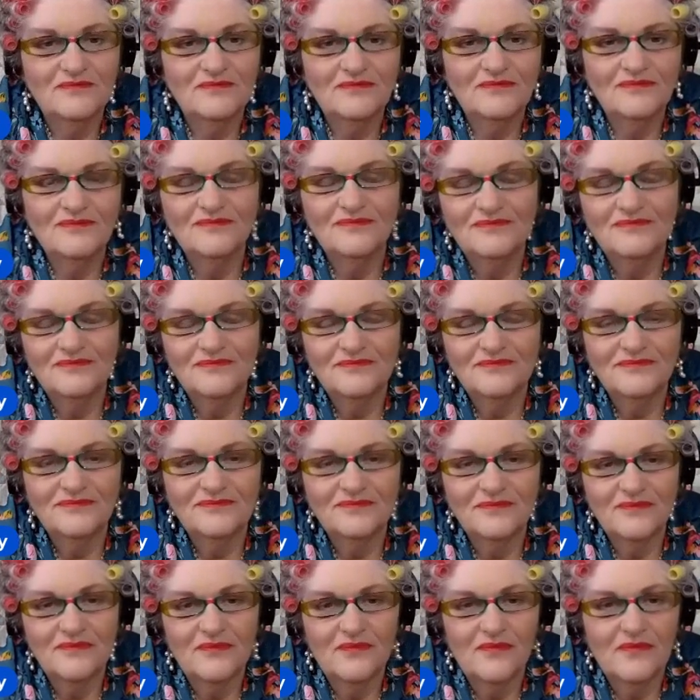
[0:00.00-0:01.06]
said it 106
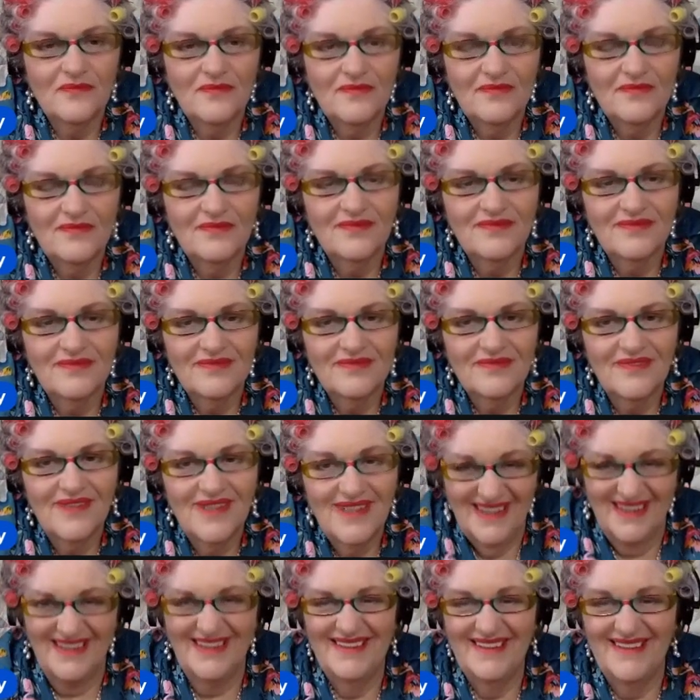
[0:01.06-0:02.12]
times already, but
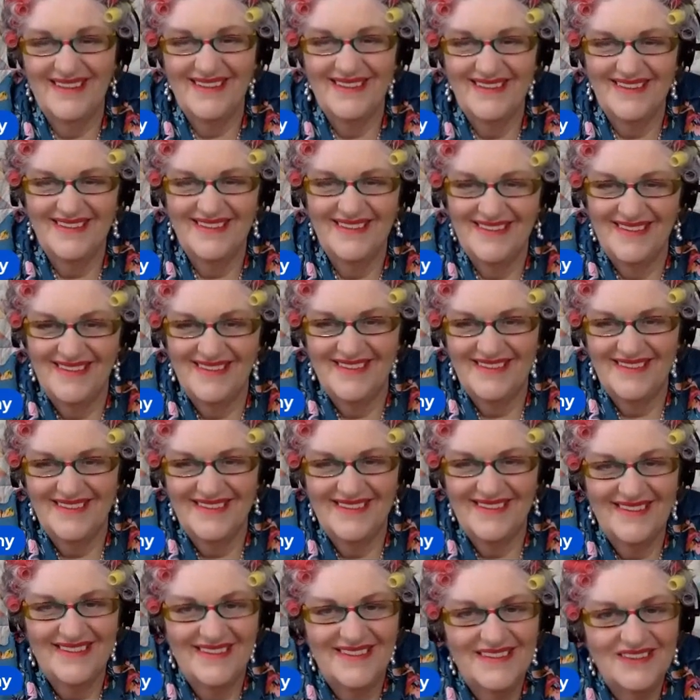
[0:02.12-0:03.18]
Leanne does
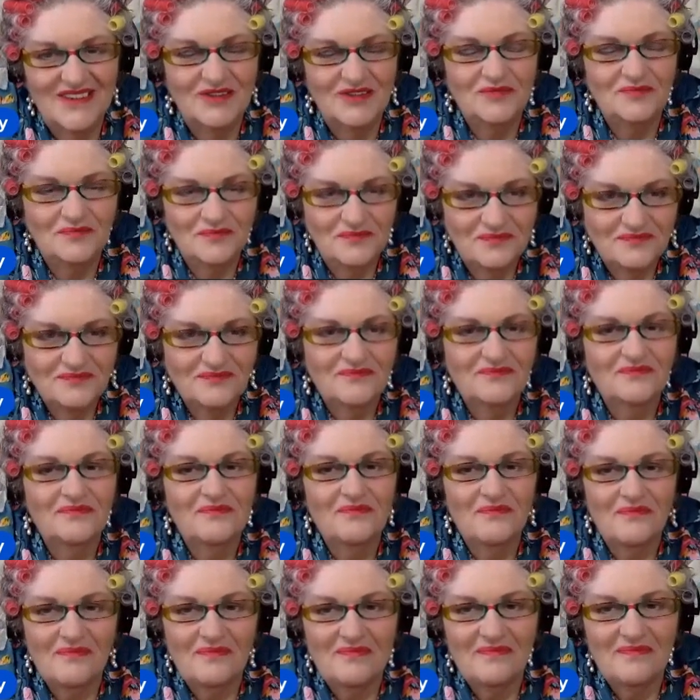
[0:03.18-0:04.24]
not have any idea
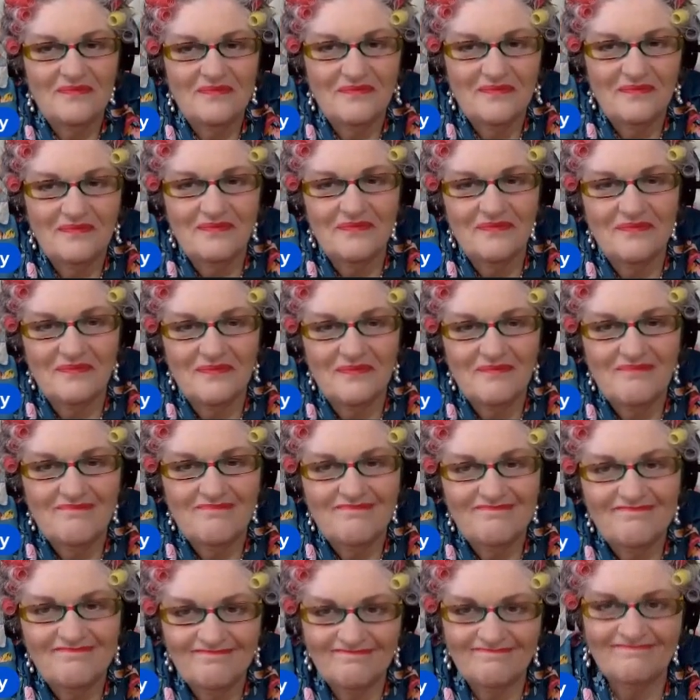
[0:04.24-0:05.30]
who the hostages are.
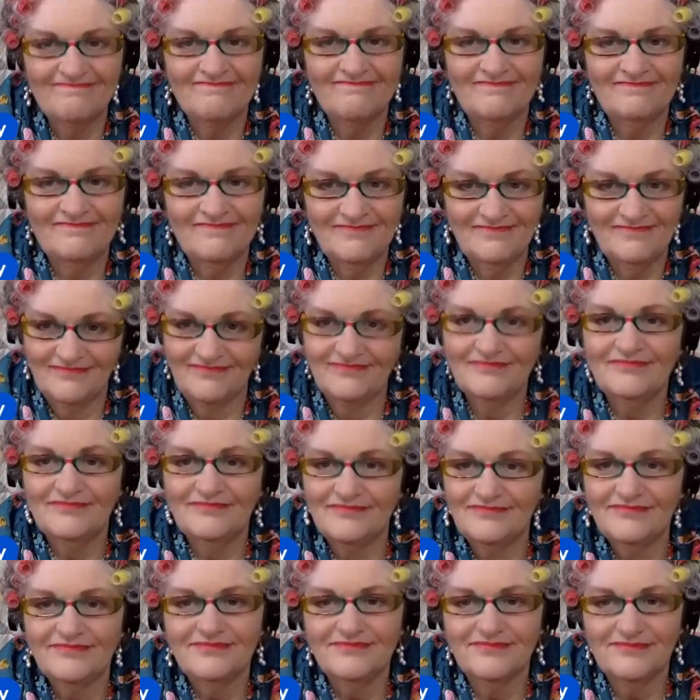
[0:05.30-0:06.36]

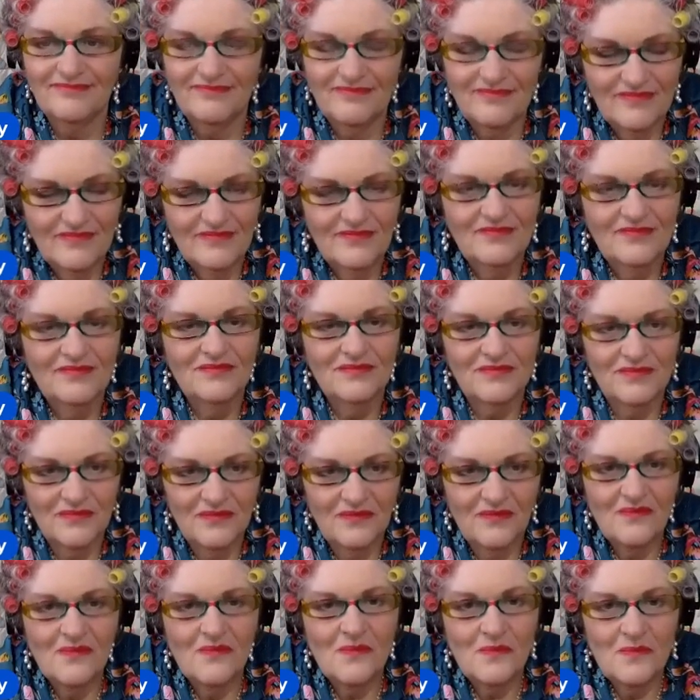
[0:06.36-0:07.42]
She might
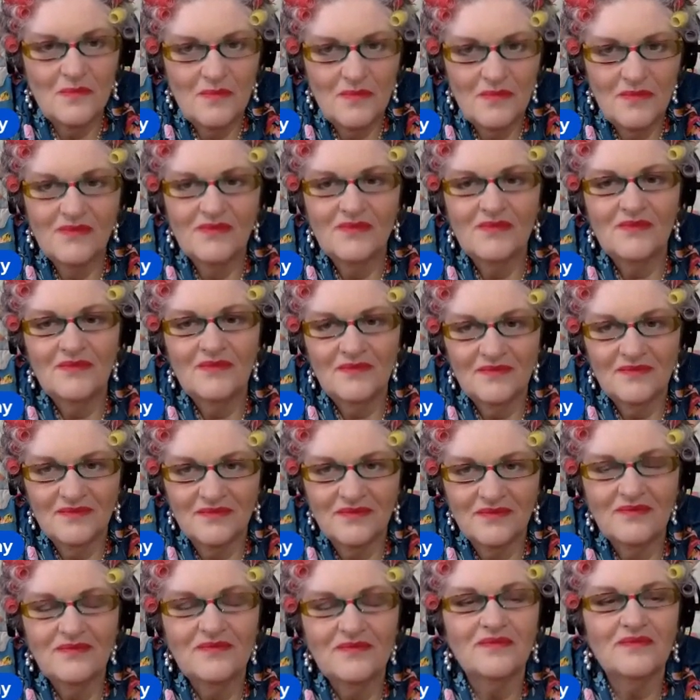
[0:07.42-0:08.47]
clue onto it. She's
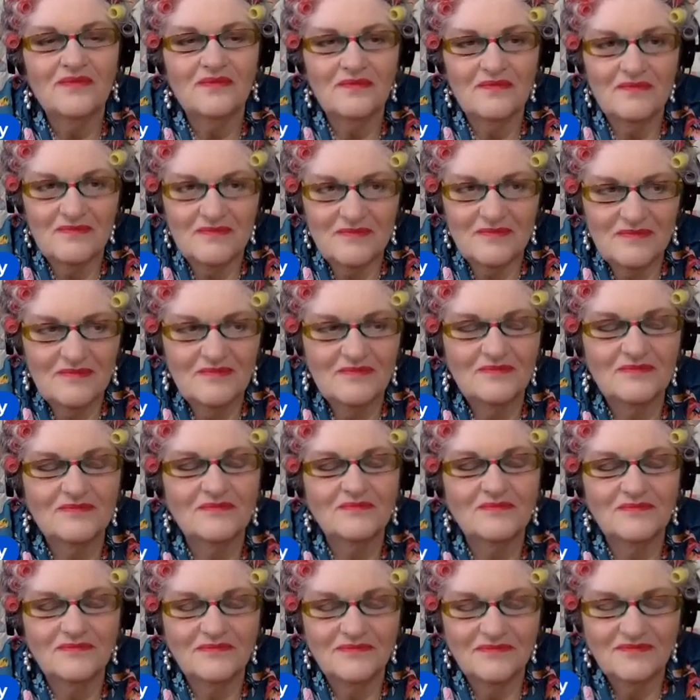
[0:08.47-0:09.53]
not completely stupid if
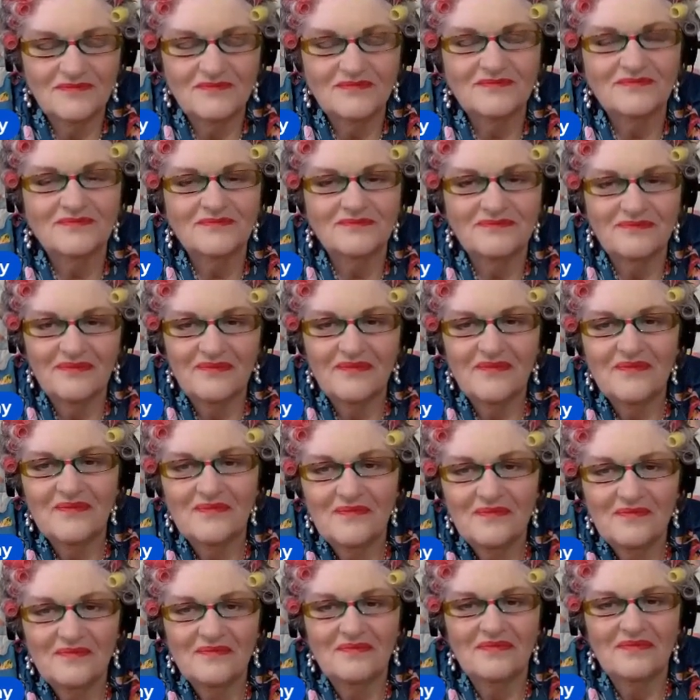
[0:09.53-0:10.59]
you reach out to her and say,
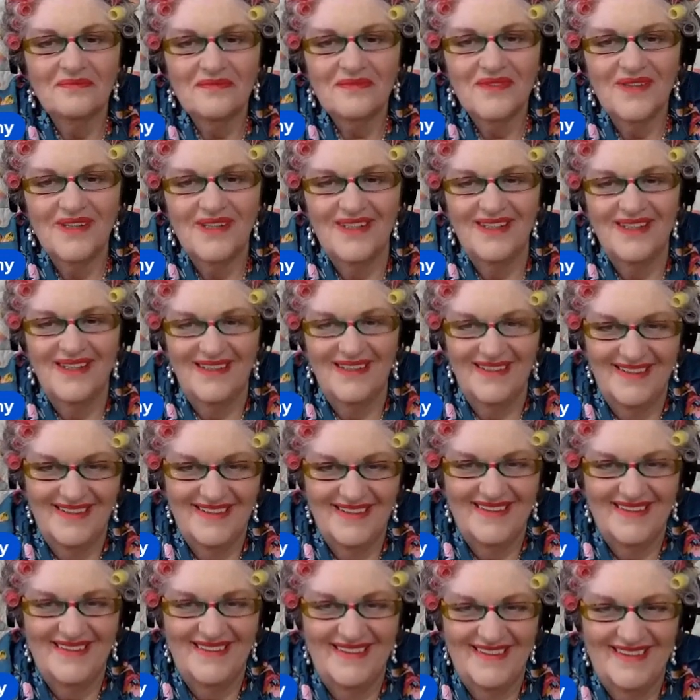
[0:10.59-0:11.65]
"Hey, I want to be a hostage on the
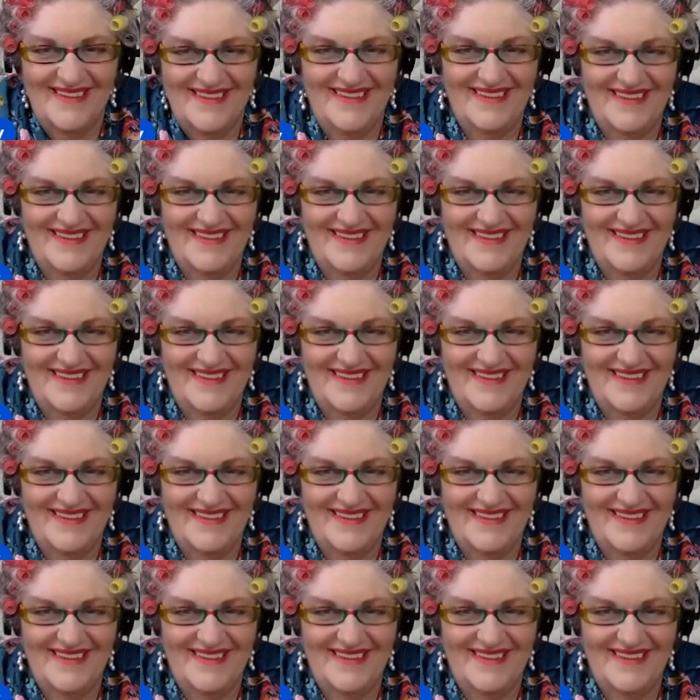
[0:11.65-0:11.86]
show."